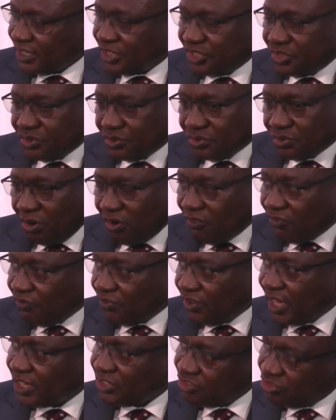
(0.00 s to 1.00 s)
to
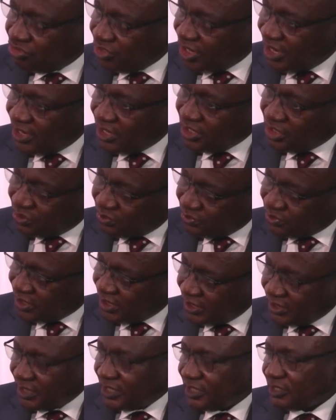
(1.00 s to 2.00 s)
offer training
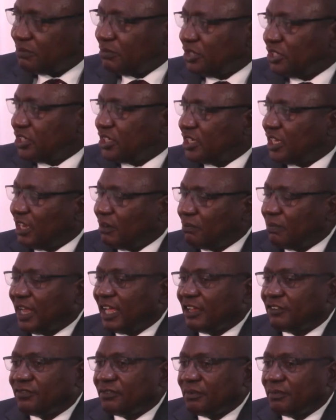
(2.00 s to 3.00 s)
using this media and
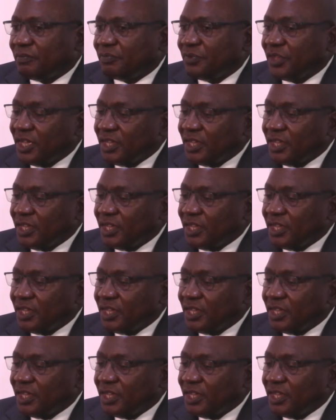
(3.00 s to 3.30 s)
platform.